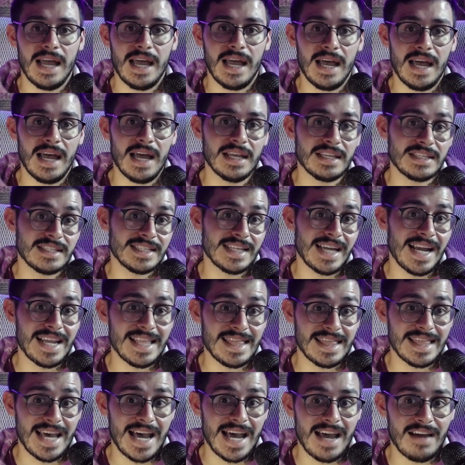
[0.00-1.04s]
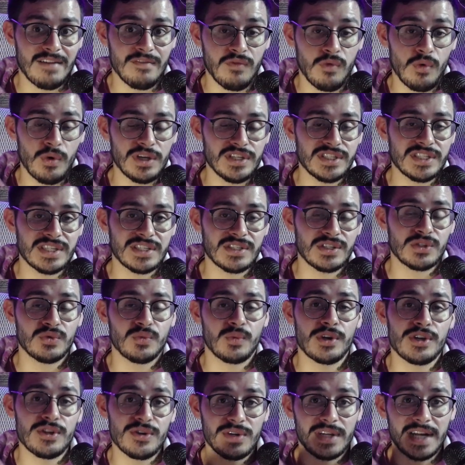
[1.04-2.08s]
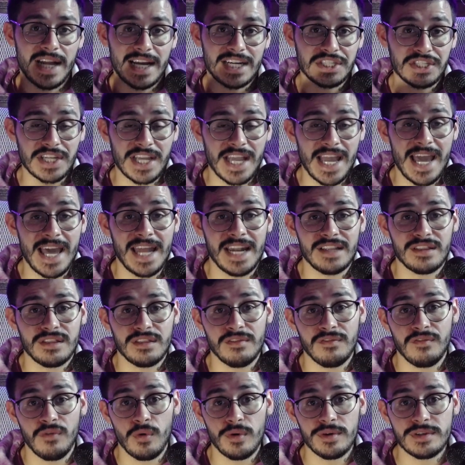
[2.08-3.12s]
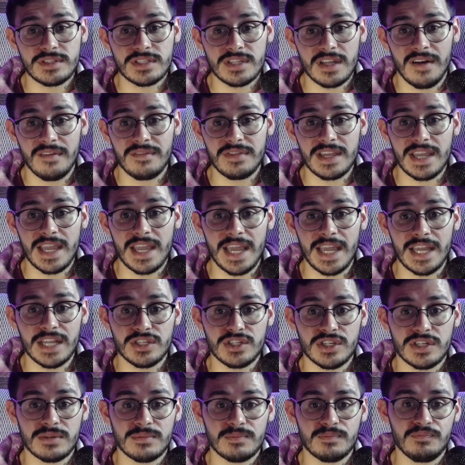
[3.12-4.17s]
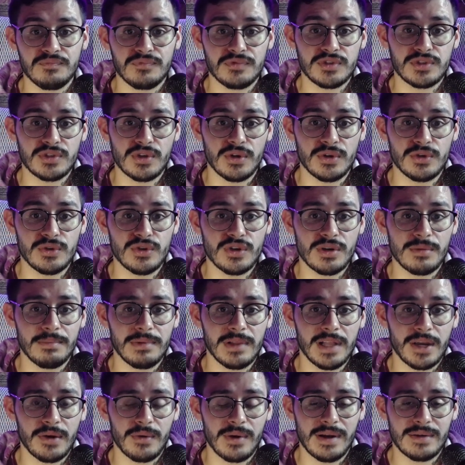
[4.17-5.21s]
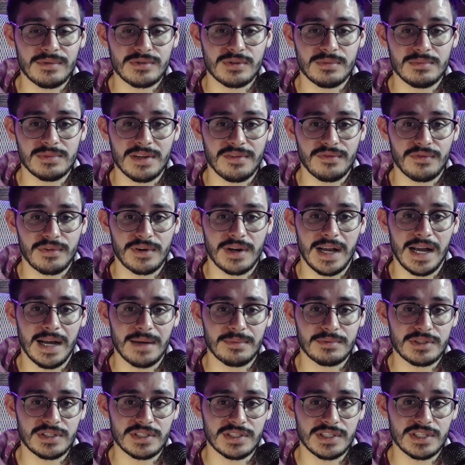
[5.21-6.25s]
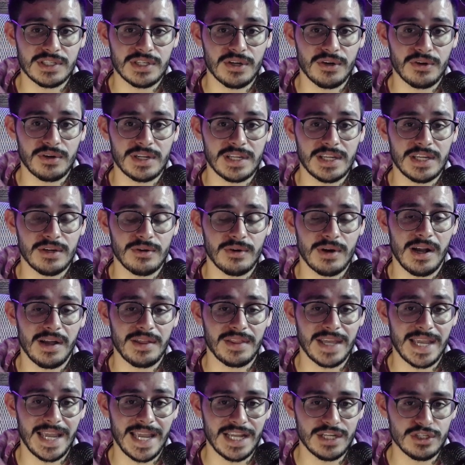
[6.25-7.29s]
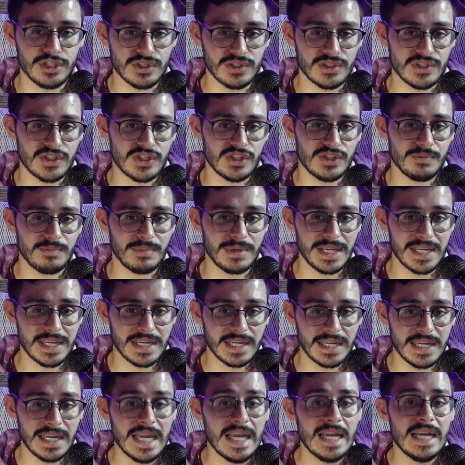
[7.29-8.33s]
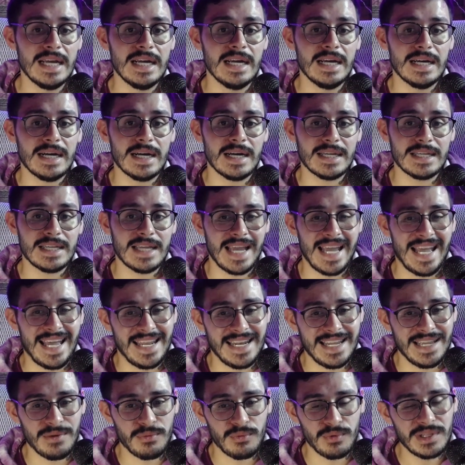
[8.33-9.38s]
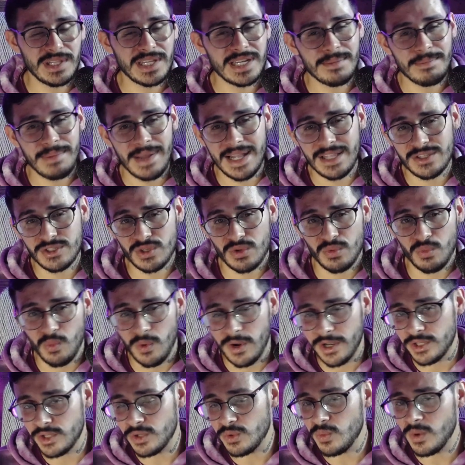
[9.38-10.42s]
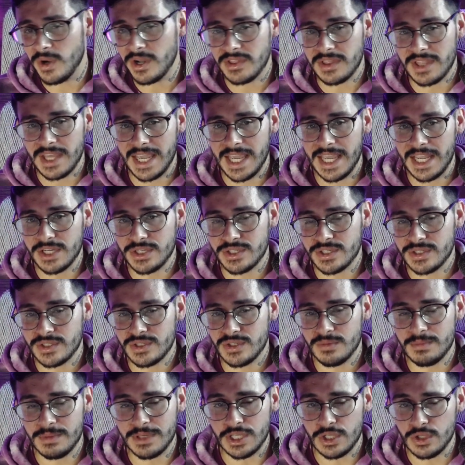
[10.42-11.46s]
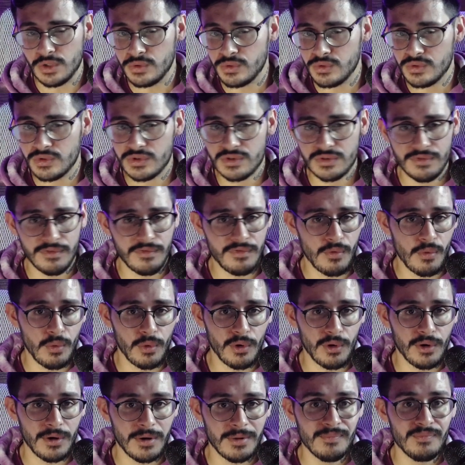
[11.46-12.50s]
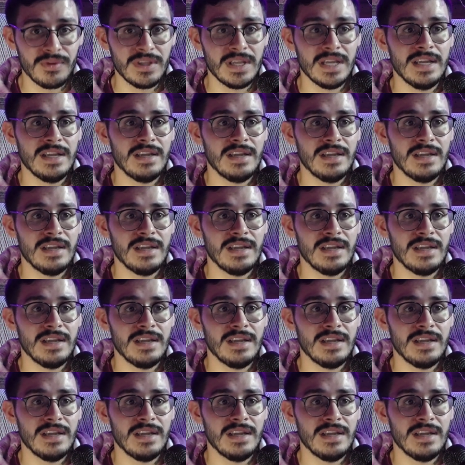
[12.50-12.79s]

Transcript: Aside that, voices is where you can actually edit the voice of the agent. So you can play around with some different options here and hear how the agents speak. And it really depends on what you want the agent to be used for